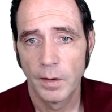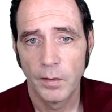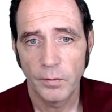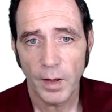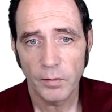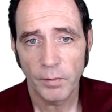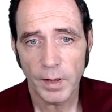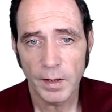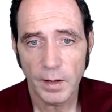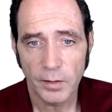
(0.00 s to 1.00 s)
So it has
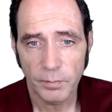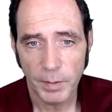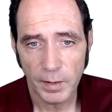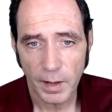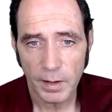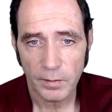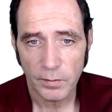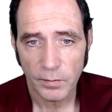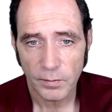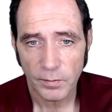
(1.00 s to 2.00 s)
recognized Bill
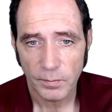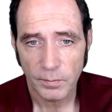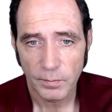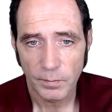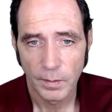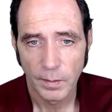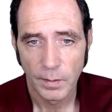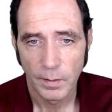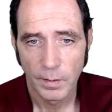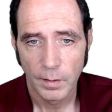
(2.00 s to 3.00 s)
Gates.
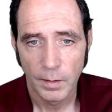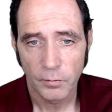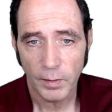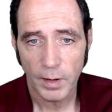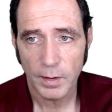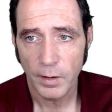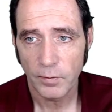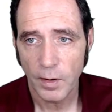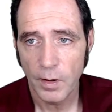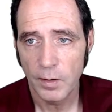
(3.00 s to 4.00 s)
It's
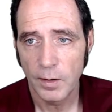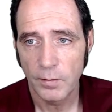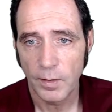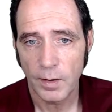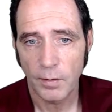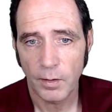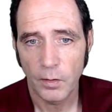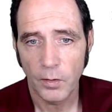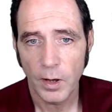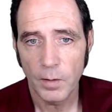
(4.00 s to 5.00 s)
recognized Ernie De
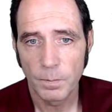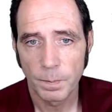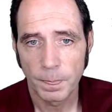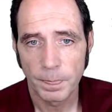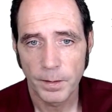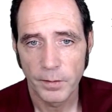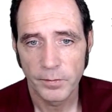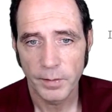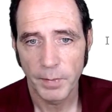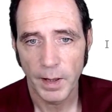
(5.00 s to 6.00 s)
Gregorio,
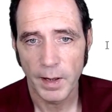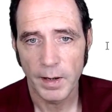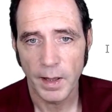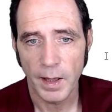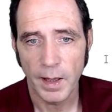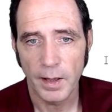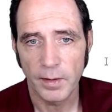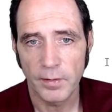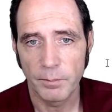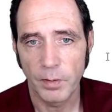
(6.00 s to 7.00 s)
Jim Lane,
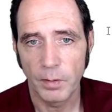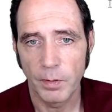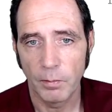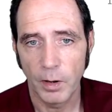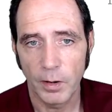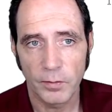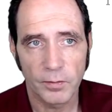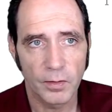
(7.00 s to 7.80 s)
and Bob Wallace. So